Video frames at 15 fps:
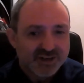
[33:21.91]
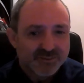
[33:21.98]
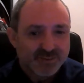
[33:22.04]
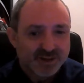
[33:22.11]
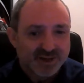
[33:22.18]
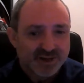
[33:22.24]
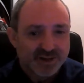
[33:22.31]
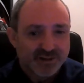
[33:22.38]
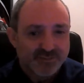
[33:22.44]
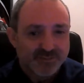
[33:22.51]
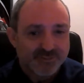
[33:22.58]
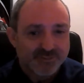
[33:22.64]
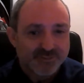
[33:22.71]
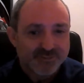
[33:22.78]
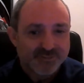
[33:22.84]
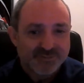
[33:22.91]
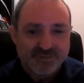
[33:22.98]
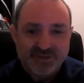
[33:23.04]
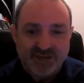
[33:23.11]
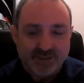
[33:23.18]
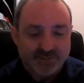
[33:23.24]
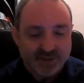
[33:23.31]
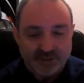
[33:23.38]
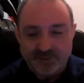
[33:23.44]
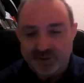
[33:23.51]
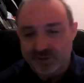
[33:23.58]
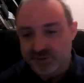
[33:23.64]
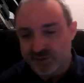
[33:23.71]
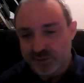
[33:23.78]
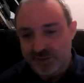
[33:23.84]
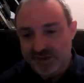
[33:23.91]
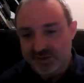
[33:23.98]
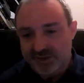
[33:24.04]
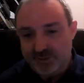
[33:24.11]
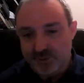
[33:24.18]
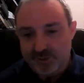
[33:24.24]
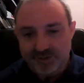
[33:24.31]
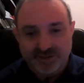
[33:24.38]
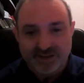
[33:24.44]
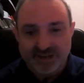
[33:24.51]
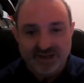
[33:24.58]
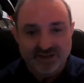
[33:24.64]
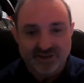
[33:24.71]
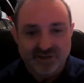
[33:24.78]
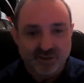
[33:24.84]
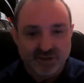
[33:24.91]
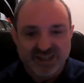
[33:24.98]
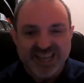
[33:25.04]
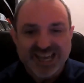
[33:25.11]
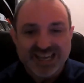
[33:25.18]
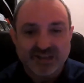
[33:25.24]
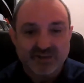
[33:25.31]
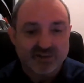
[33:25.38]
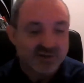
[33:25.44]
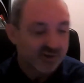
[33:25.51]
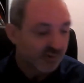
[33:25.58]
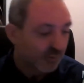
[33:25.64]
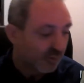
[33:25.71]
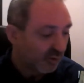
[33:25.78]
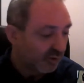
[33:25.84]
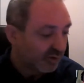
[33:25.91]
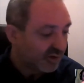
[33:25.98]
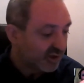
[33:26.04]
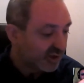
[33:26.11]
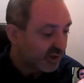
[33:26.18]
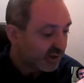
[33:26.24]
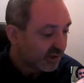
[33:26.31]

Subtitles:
but sometimes you do end up with things you can hint towards.